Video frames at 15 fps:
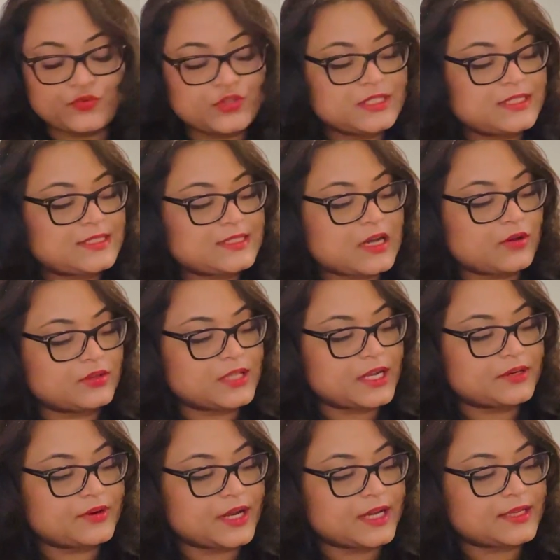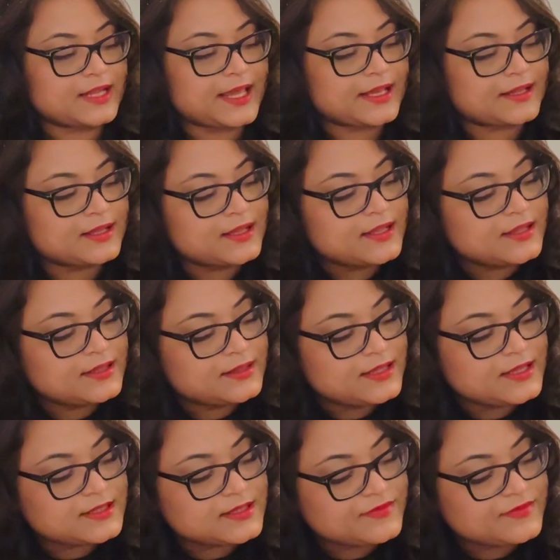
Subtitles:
wouldn't sound that great like this.